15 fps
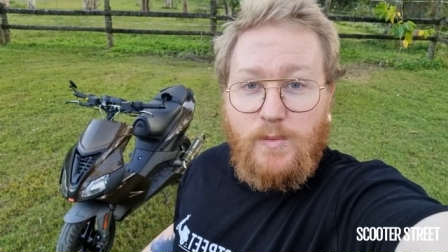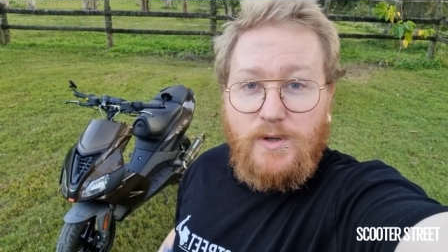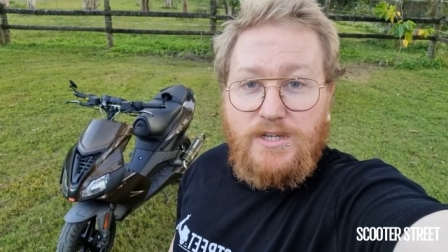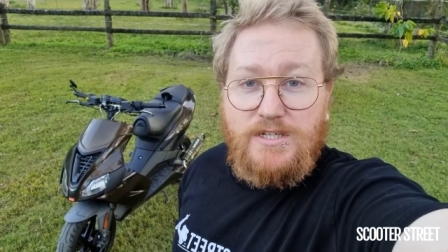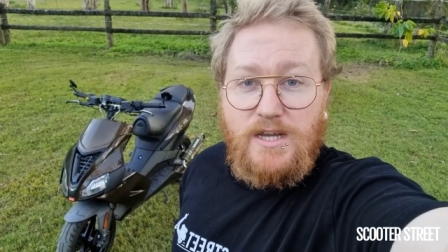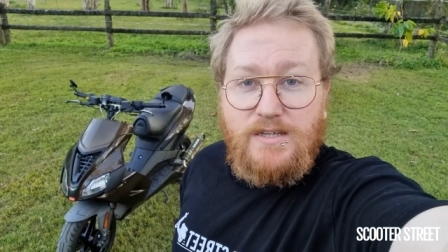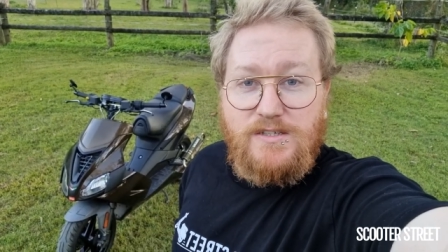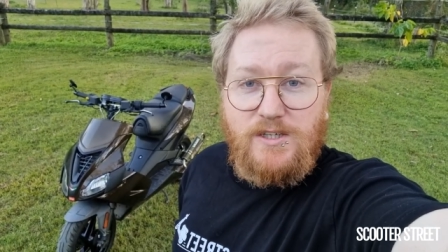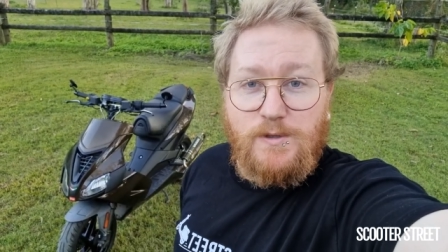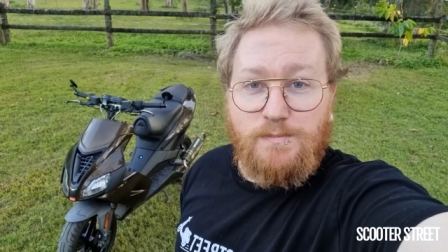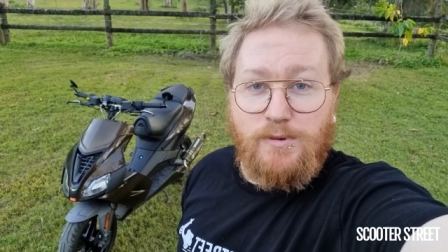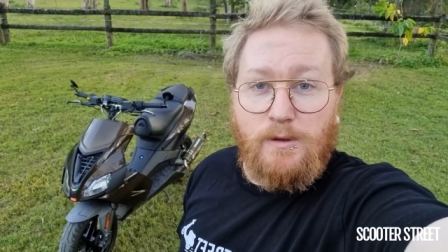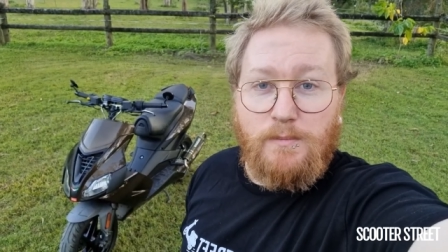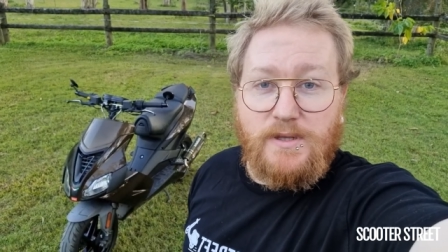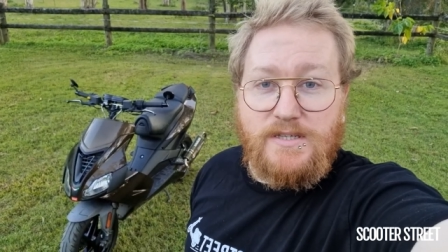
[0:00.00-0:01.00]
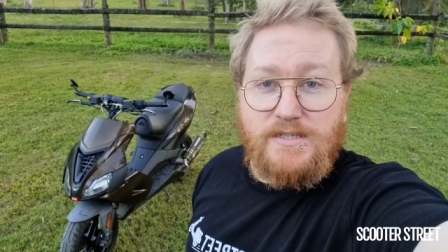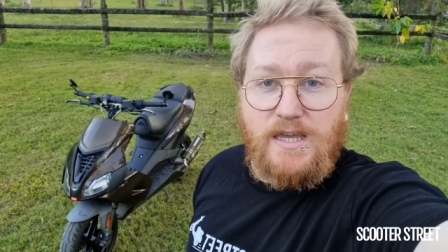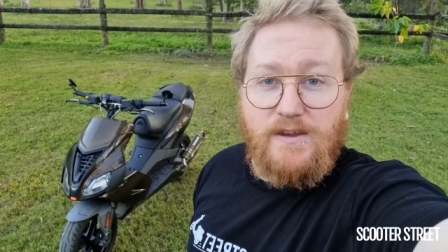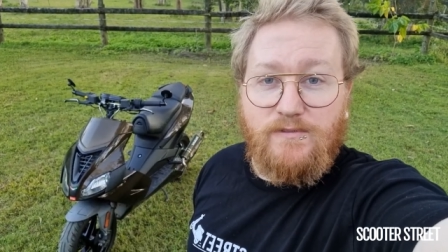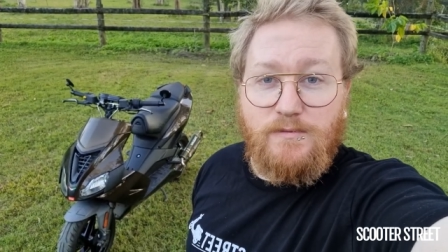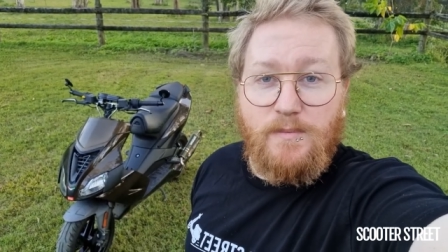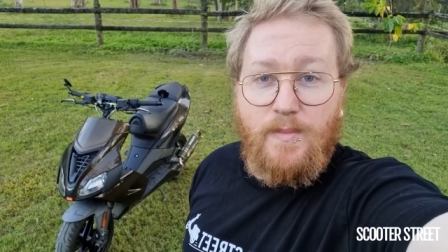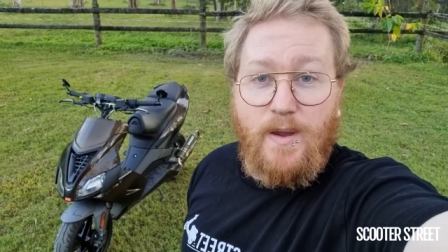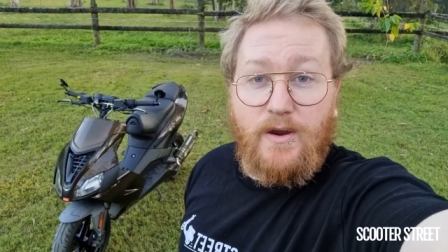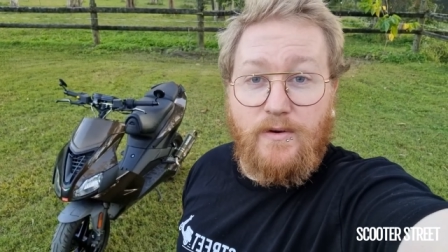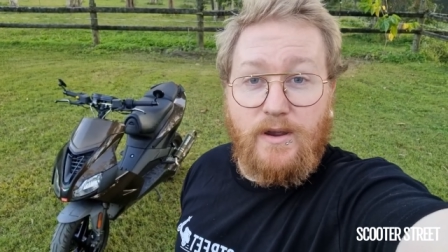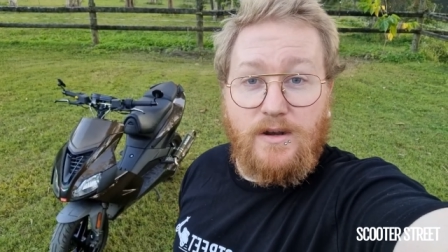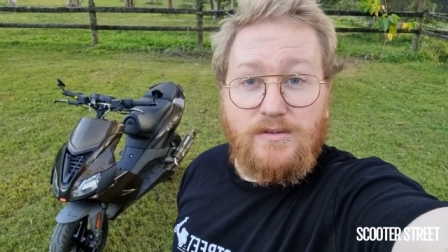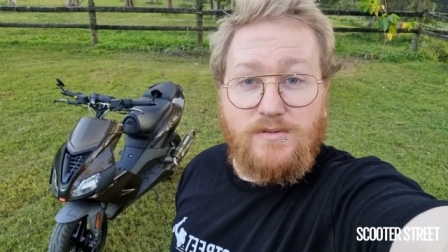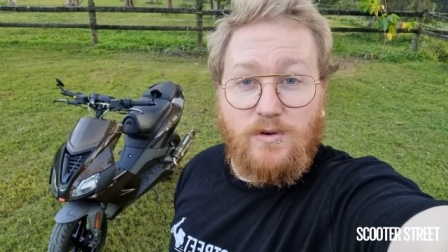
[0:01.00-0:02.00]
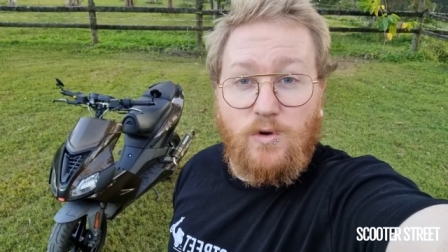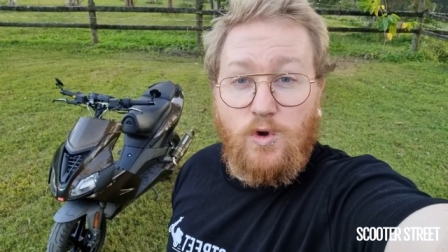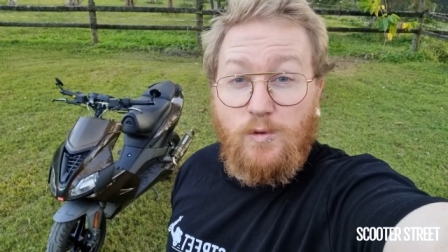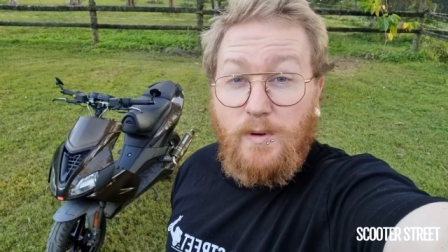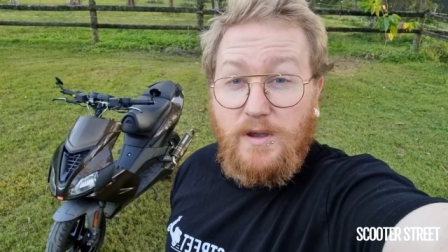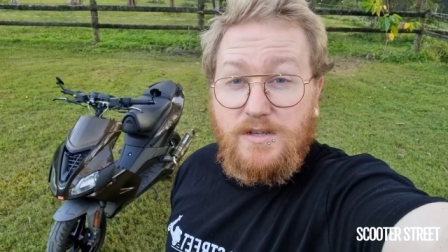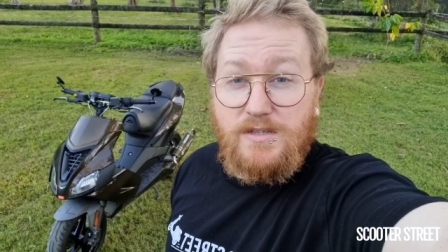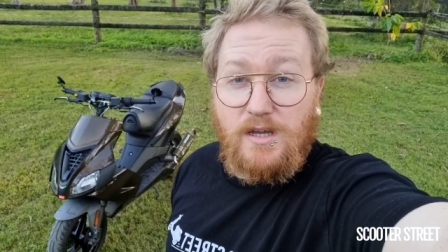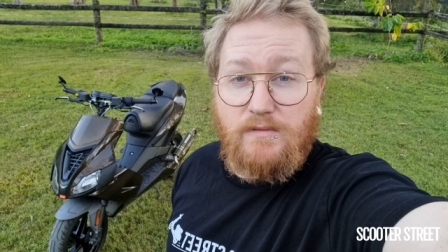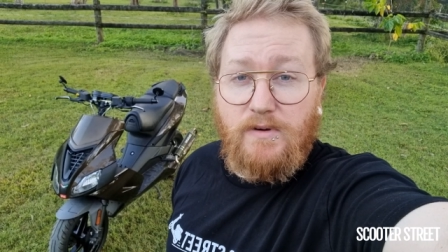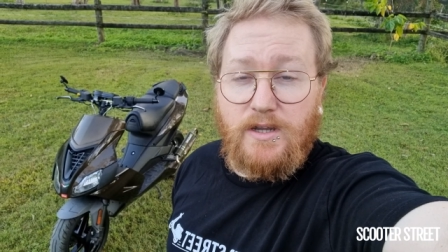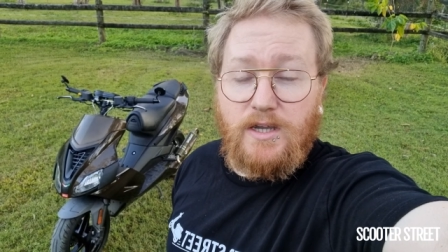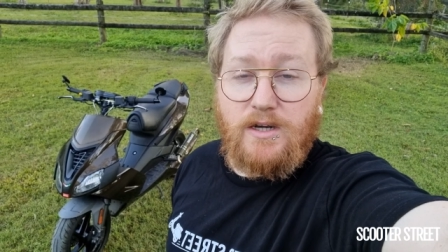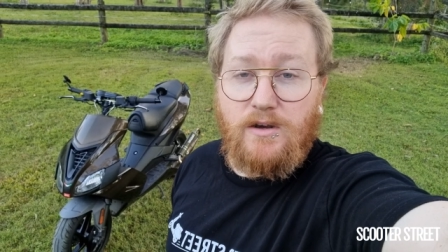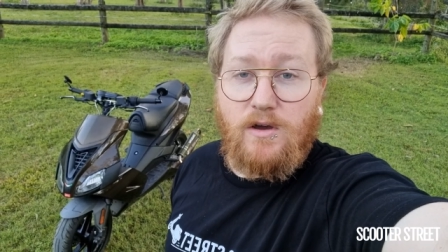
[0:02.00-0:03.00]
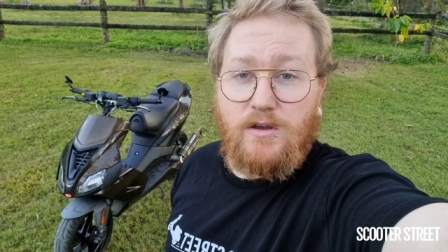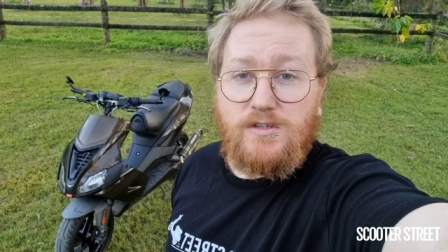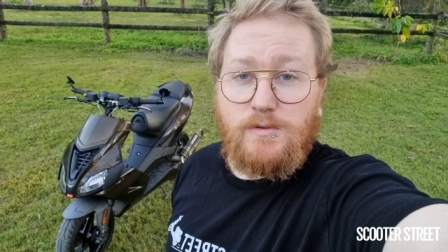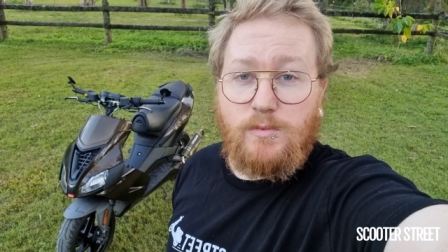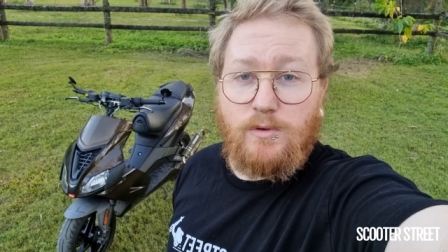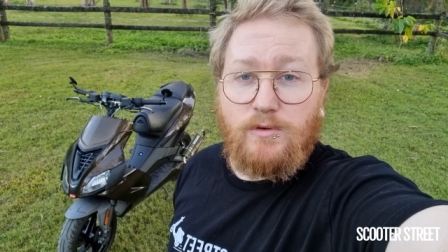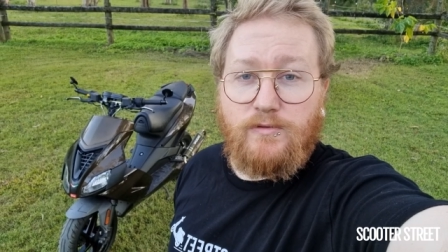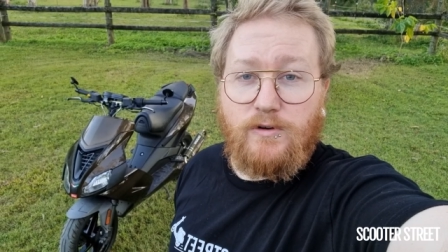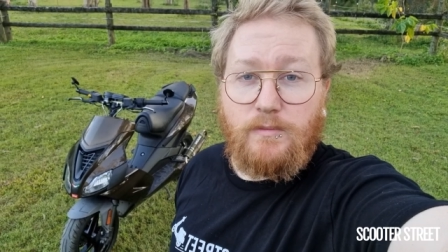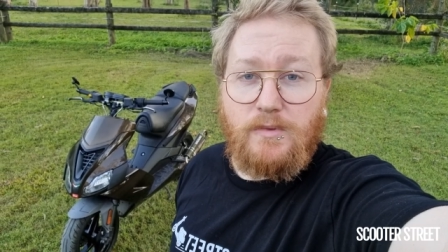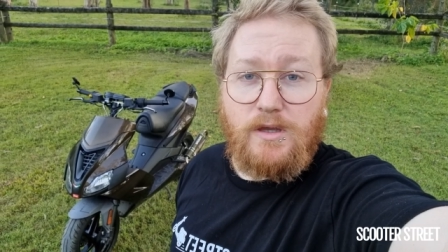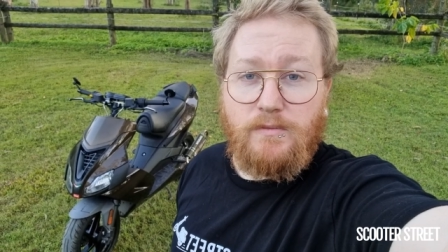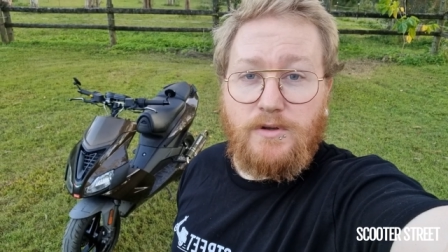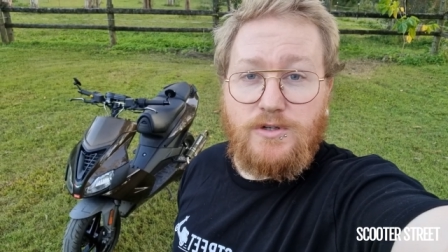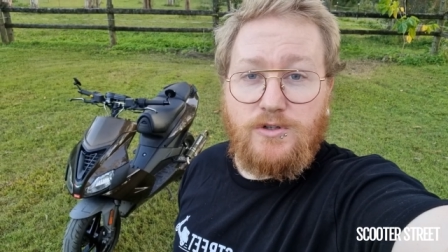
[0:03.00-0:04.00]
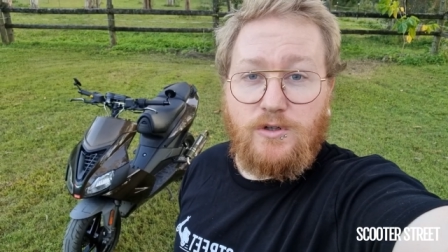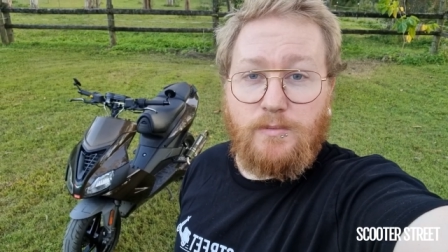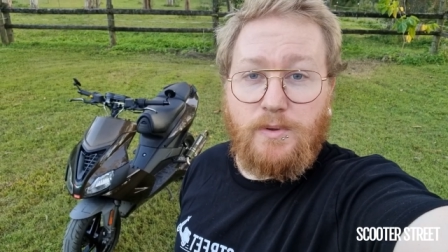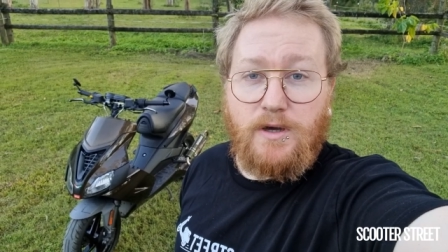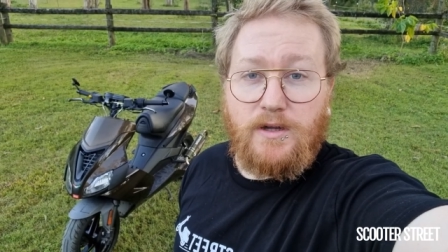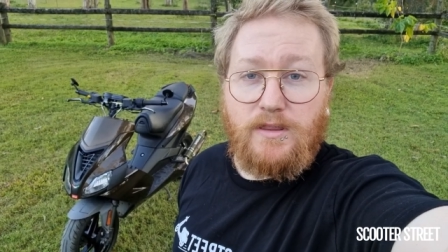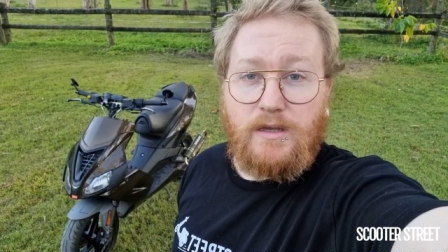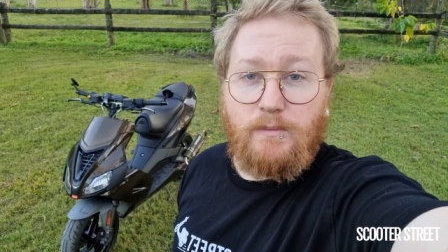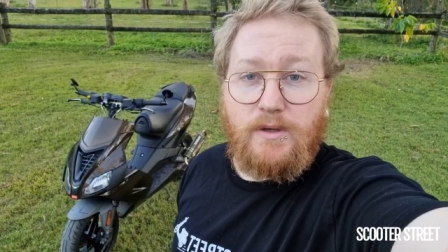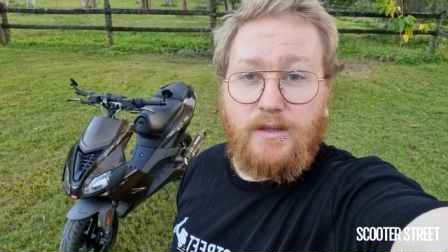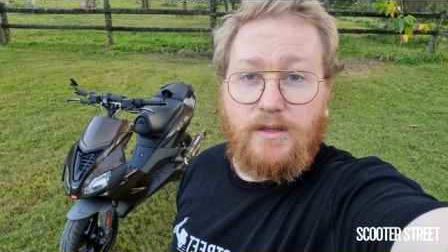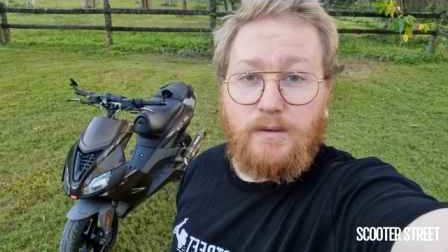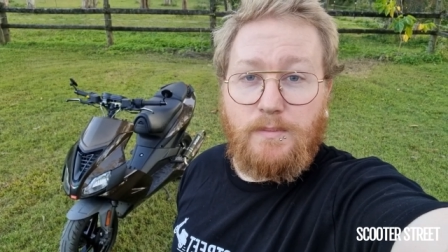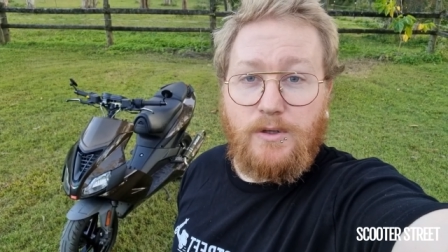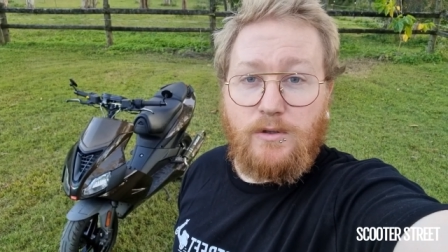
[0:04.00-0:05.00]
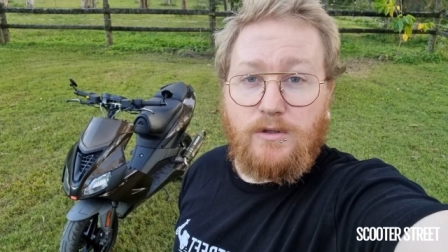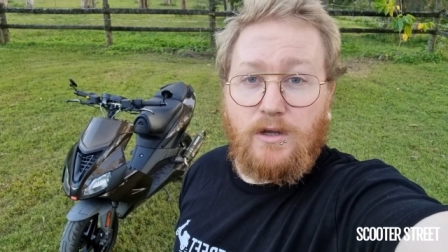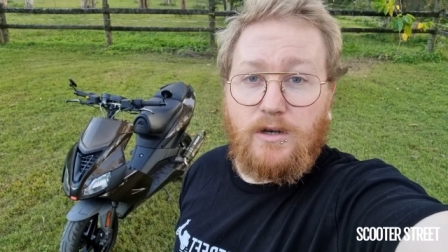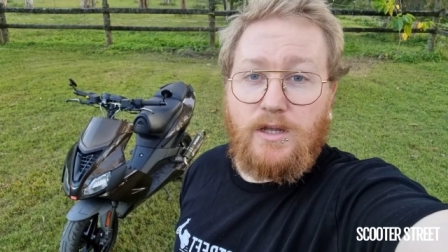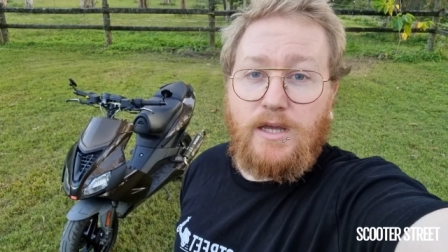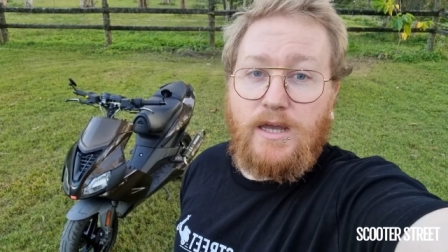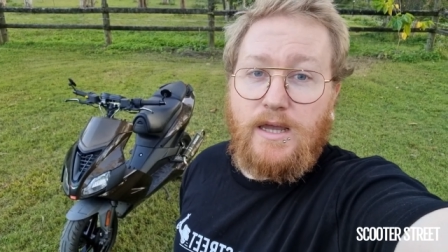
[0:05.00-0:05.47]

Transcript: which as you can probably see from the background is almost unrecognizable from the original bike that we did a build on.